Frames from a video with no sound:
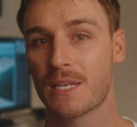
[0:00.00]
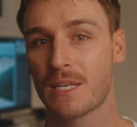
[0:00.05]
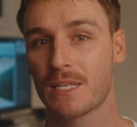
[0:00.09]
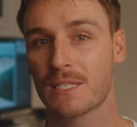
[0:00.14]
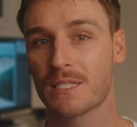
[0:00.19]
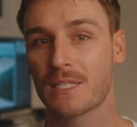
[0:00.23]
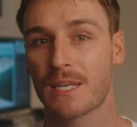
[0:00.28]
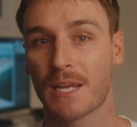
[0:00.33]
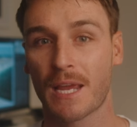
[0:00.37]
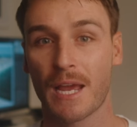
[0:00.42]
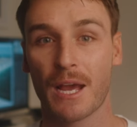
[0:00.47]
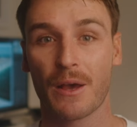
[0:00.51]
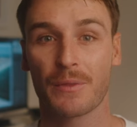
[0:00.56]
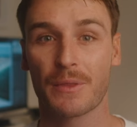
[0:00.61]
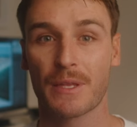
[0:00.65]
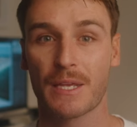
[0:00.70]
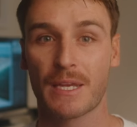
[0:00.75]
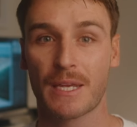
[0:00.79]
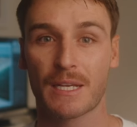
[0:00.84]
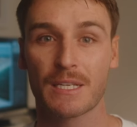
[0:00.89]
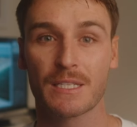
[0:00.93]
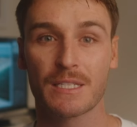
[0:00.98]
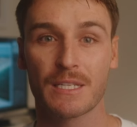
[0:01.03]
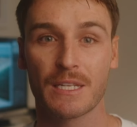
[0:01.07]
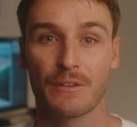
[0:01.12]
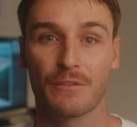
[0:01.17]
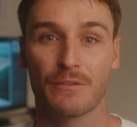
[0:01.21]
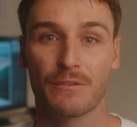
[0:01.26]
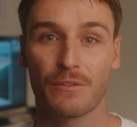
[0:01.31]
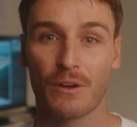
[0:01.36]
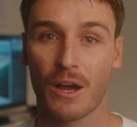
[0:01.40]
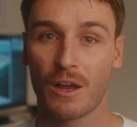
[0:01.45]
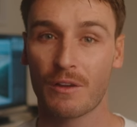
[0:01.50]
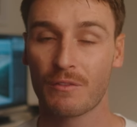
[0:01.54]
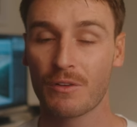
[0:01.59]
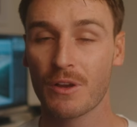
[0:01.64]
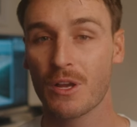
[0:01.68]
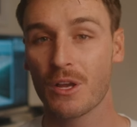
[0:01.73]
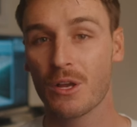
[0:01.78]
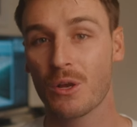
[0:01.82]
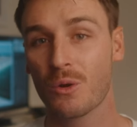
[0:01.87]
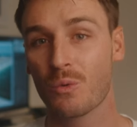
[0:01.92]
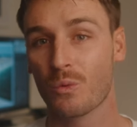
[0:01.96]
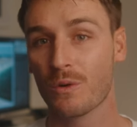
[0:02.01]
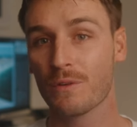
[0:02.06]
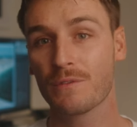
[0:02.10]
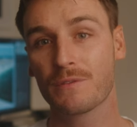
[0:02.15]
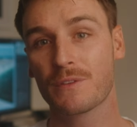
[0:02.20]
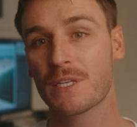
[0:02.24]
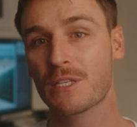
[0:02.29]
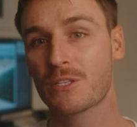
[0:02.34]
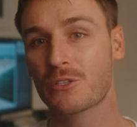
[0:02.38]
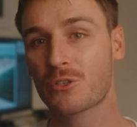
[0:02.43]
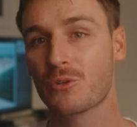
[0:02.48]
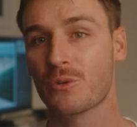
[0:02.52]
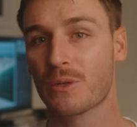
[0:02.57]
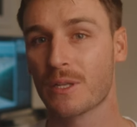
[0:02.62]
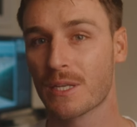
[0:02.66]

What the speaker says: testing out the XT5 with these two